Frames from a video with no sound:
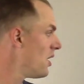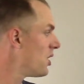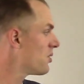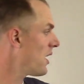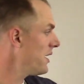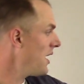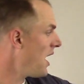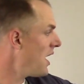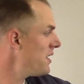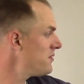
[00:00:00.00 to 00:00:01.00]
Chronic
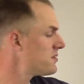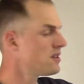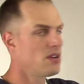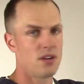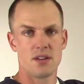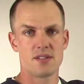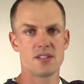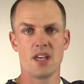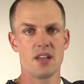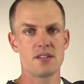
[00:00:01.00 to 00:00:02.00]
hives,
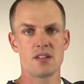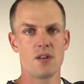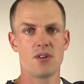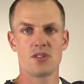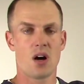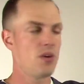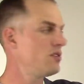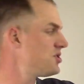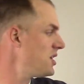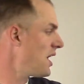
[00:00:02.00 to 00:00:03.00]
skin stuff is always
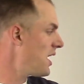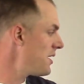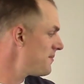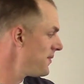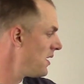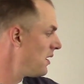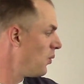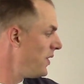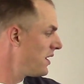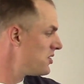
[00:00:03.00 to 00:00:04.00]
GI,
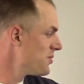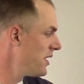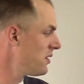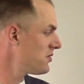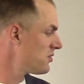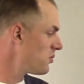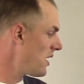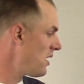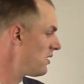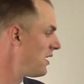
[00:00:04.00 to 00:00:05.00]
weak adrenals as
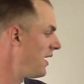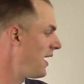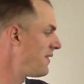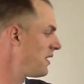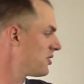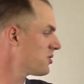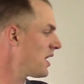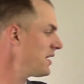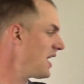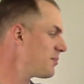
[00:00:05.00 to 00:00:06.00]
well, and then
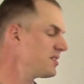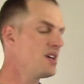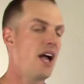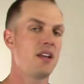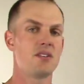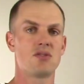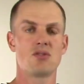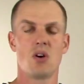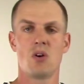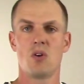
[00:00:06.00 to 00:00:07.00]
chronic hepatitis,
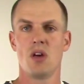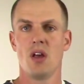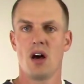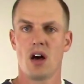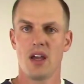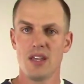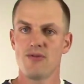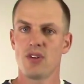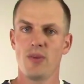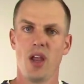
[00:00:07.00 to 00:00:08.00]
so
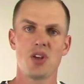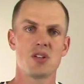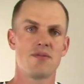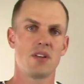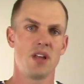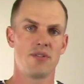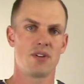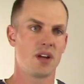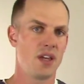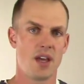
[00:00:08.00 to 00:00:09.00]
inflammation of the
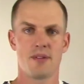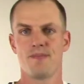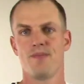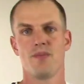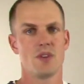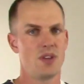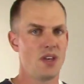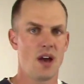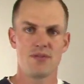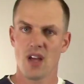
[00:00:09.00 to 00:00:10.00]
liver. Again, you
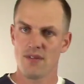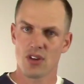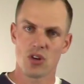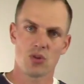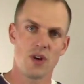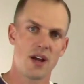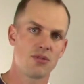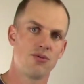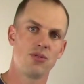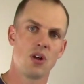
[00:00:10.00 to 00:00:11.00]
have to have the correct
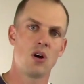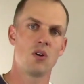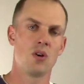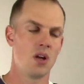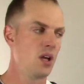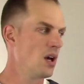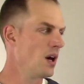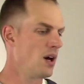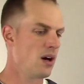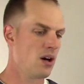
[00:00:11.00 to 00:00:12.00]
flow
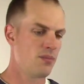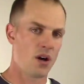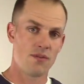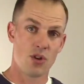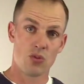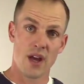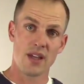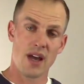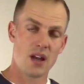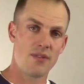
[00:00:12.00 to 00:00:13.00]
of the right
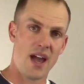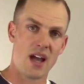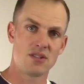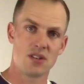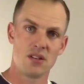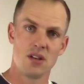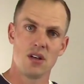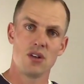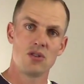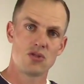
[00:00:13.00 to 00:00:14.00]
kind of acid
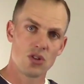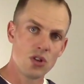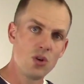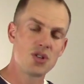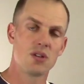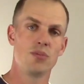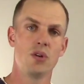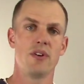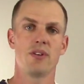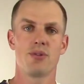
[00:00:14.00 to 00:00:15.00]
solution
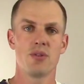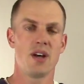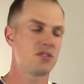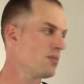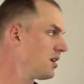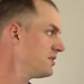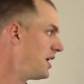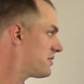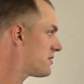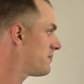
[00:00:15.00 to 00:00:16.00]
moving through that small
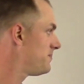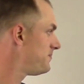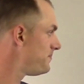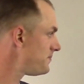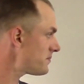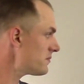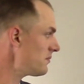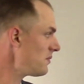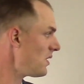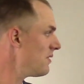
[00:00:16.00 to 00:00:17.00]
intestine.
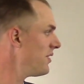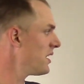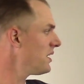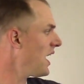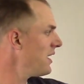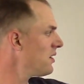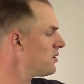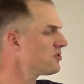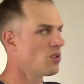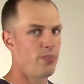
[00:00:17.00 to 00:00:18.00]

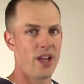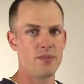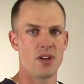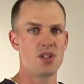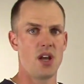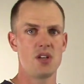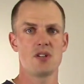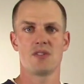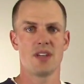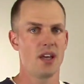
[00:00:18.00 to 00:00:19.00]
Vitiligo, so pigment
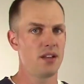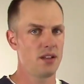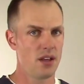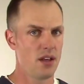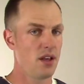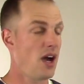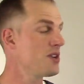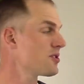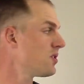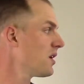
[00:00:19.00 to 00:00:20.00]
changes, again,
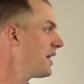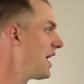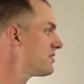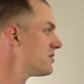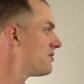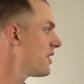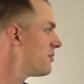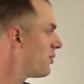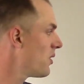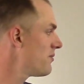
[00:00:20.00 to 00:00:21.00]
hydrochloric acid is very
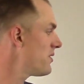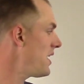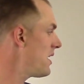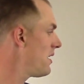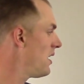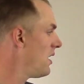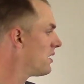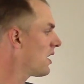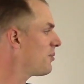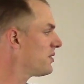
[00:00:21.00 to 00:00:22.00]
important for that.
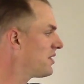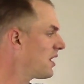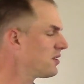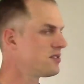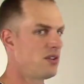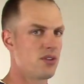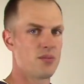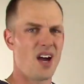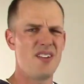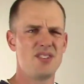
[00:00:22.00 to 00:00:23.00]
Carpal tunnel
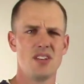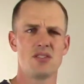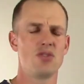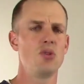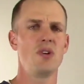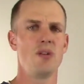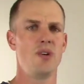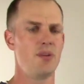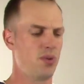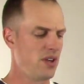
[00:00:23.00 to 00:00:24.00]
syndrome. I've seen too many
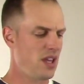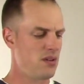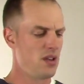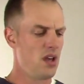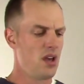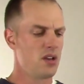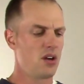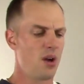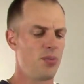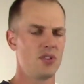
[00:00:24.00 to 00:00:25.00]
people get
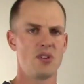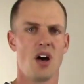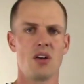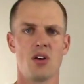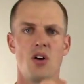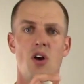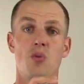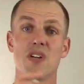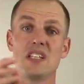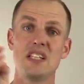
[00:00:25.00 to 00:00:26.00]
carpal tunnel
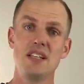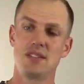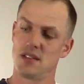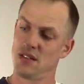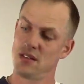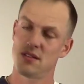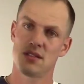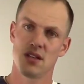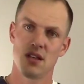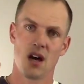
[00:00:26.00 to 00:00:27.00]
releases
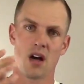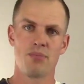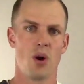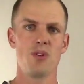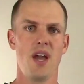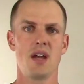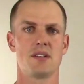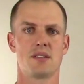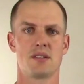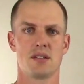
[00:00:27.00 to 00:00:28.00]
on both
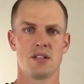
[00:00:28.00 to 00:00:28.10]
hands.